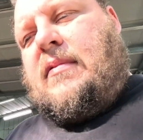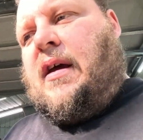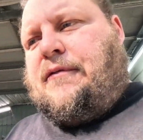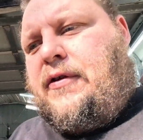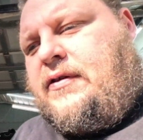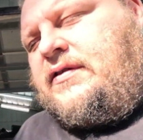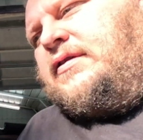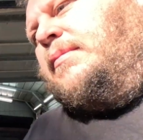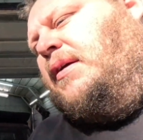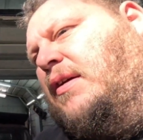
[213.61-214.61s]
at first
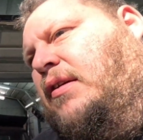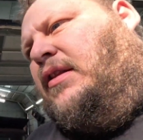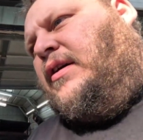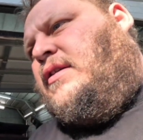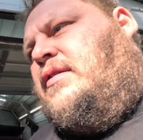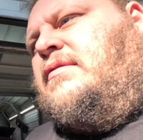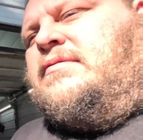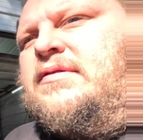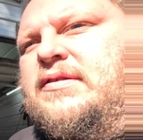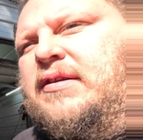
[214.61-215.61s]
it'll be a good look,
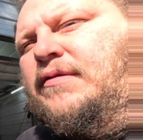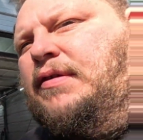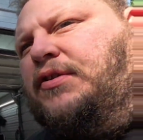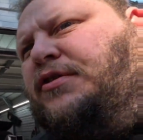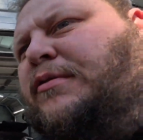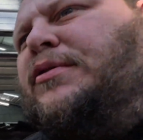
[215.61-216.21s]
and then eventually